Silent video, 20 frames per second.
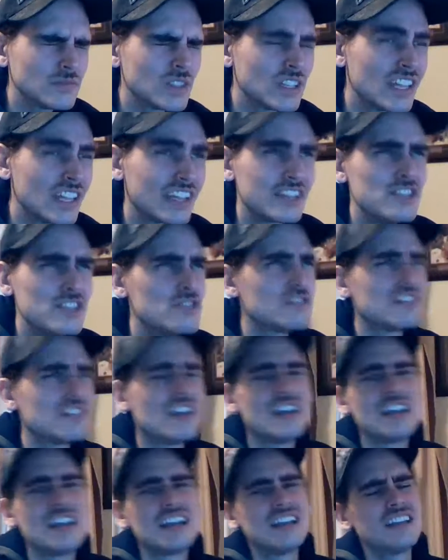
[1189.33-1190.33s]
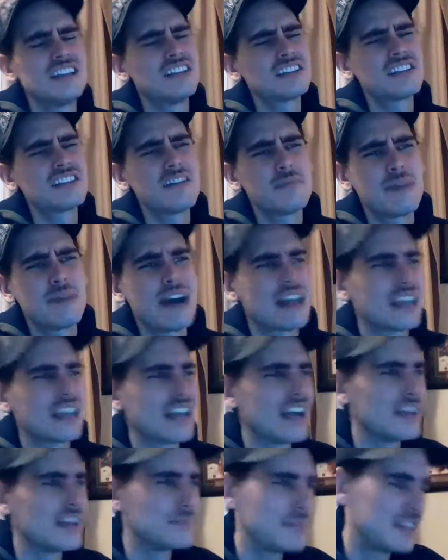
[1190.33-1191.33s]
Like he does have bad
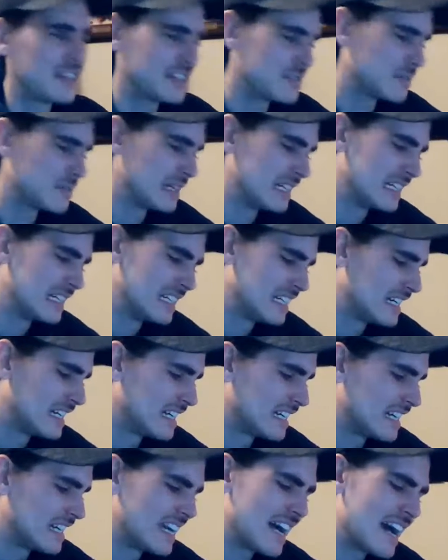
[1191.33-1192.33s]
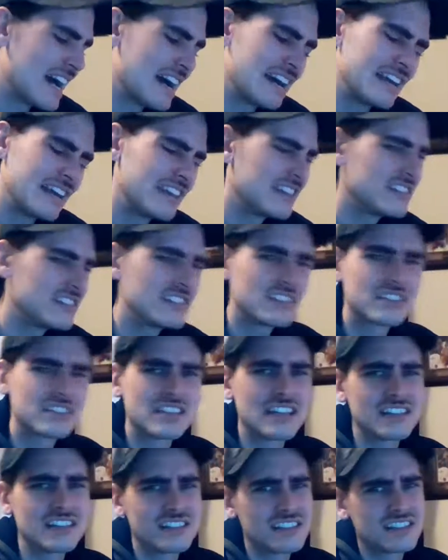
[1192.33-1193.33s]
line mates, but
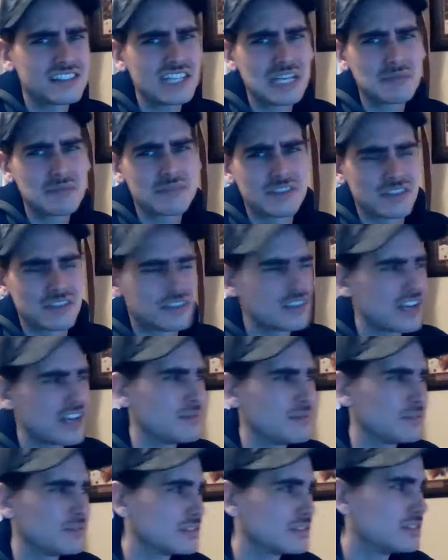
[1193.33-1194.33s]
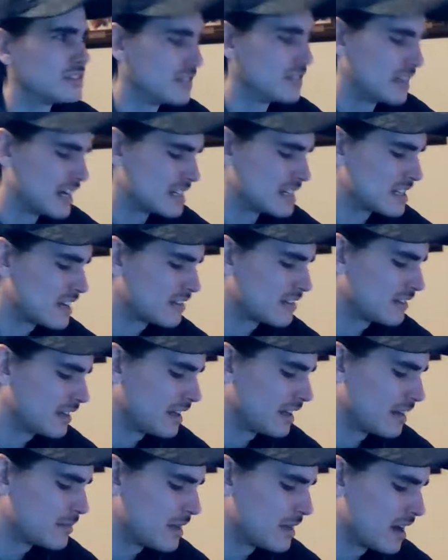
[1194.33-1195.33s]
this team's in shambles too, guys. I
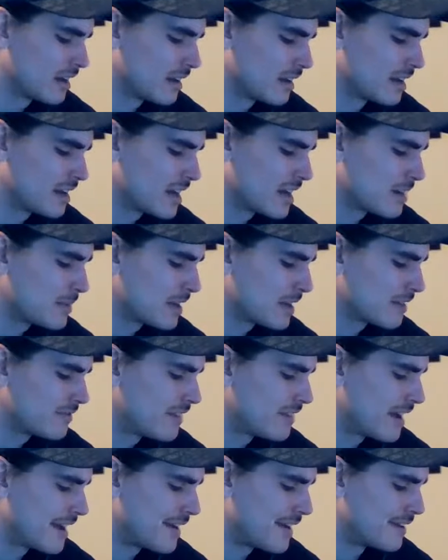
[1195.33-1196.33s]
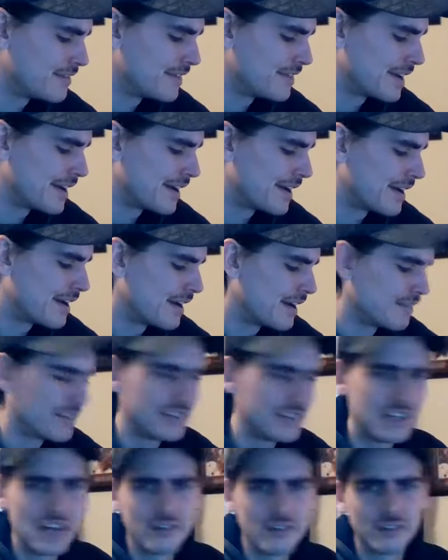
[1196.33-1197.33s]
really am not a big fan of
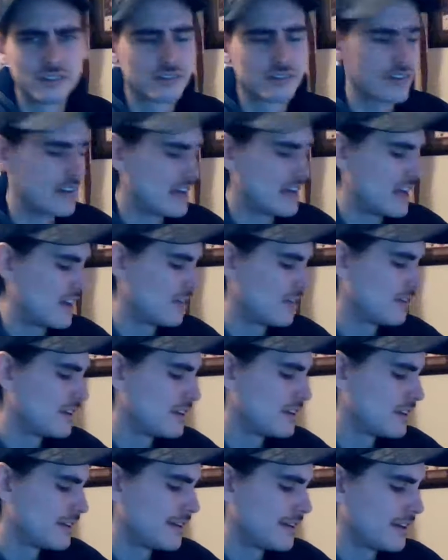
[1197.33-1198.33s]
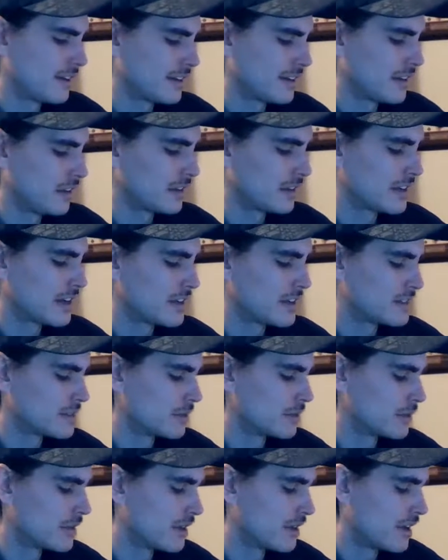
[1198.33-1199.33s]
the Devils right now. We got to look at
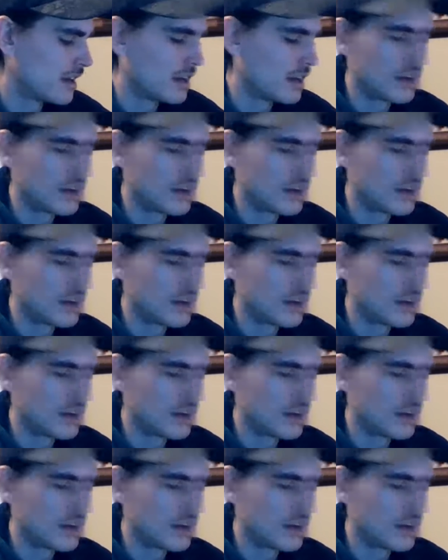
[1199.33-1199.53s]
Arizona.